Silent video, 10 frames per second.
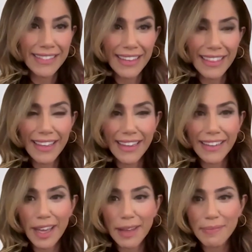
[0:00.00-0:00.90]
I think
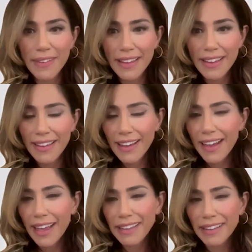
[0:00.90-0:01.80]

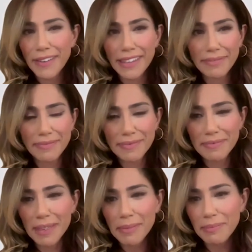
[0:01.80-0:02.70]
if I
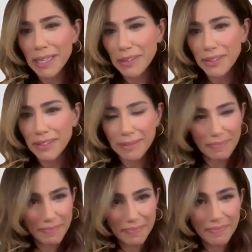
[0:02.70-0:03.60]
Michael
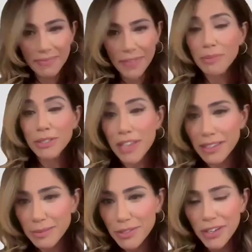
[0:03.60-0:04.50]
or
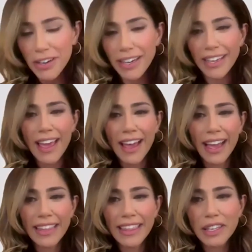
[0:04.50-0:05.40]
Michelle, I'm sorry.
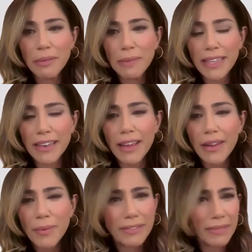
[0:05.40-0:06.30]
I think you mean
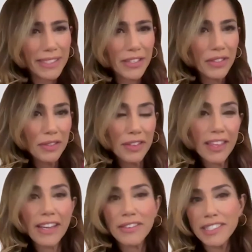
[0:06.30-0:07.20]
well, it isn't
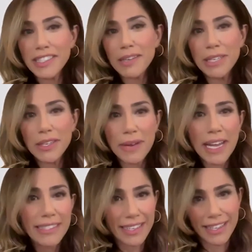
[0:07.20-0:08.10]
glutathione, it's an amino
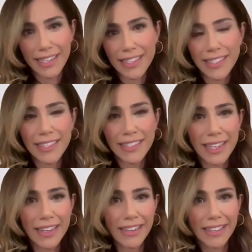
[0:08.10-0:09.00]
acid.
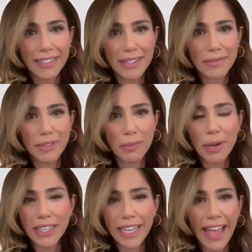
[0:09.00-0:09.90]
It's your
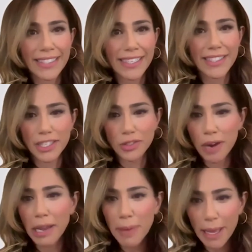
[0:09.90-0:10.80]
body has it, it's a
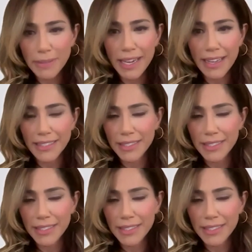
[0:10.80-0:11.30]
tripeptide.